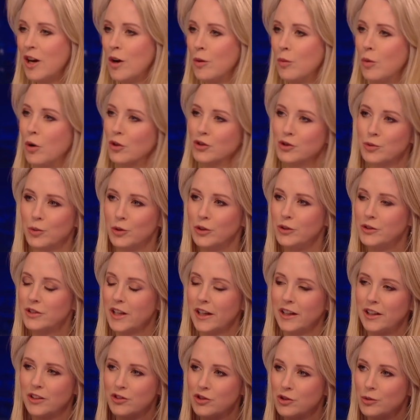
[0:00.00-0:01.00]
watch what you
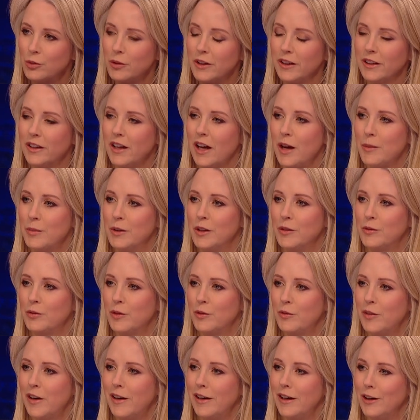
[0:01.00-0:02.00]
say because you were in cabinet for
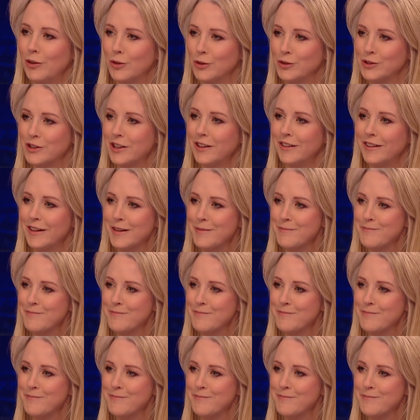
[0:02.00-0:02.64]
a very long time.